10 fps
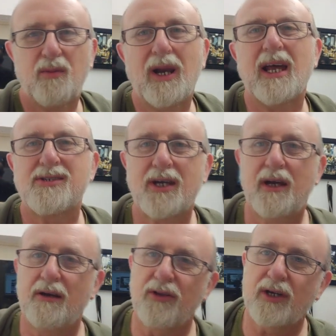Well, I
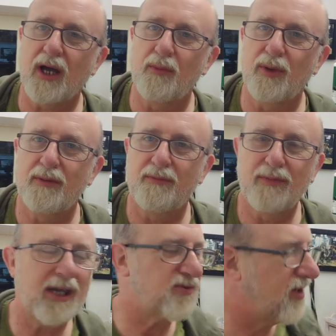say another camera.
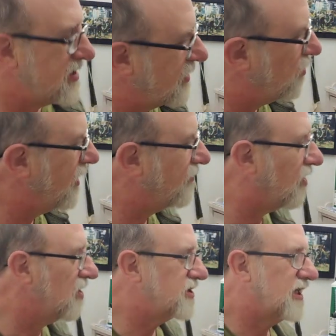Let's face it, what I've
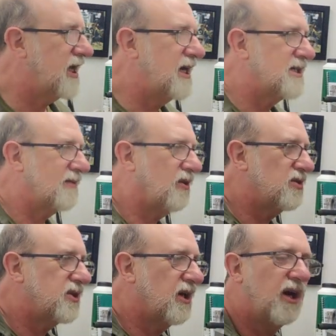got is I've
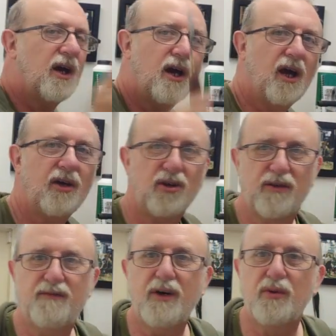got
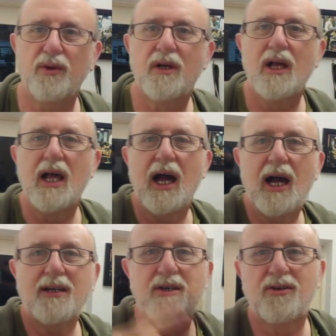another phone
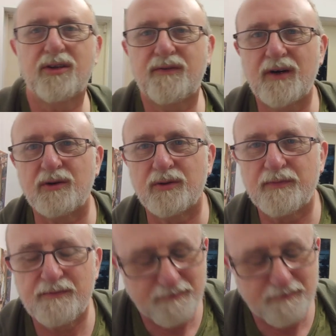and another phone.